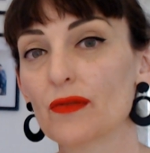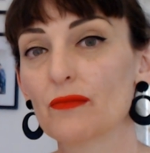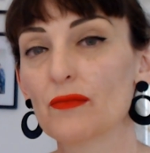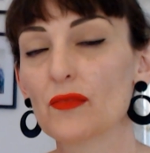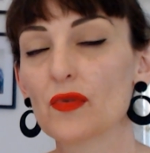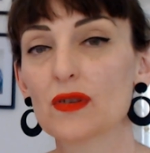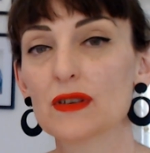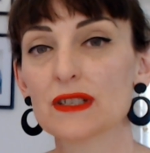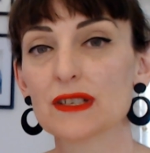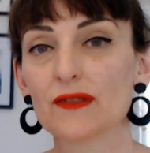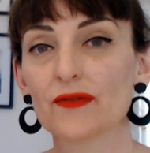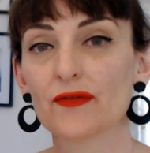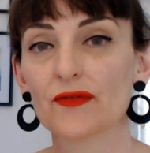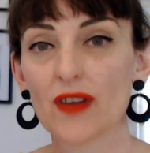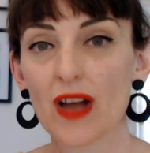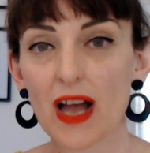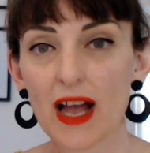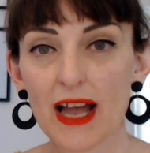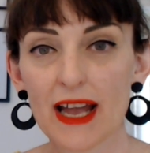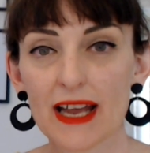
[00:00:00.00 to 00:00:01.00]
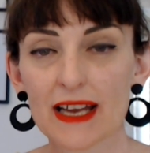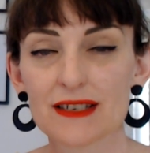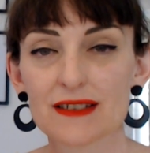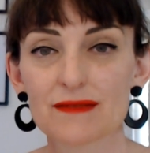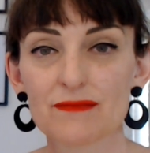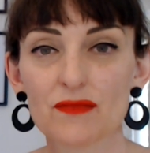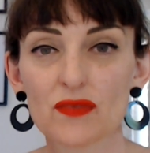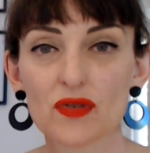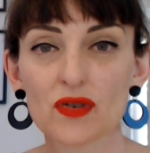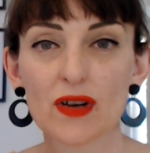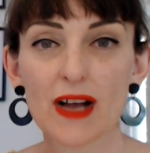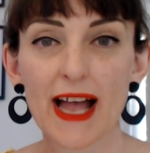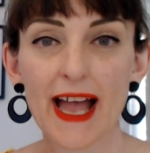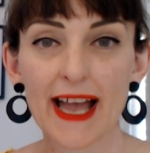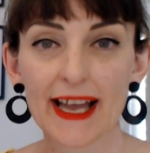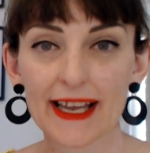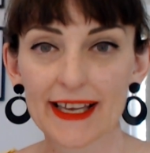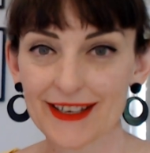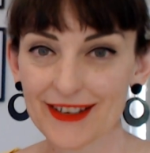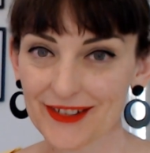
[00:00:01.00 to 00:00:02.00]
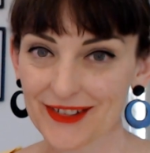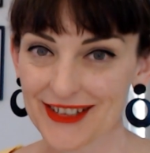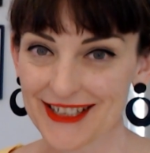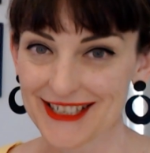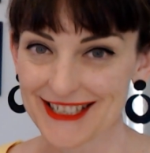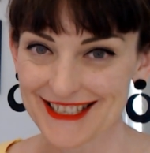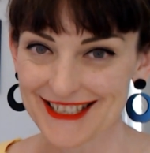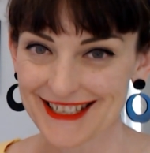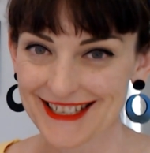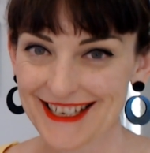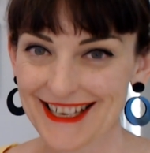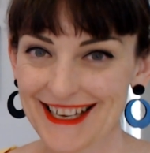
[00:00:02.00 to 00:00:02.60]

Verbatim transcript: more defined, more accurate,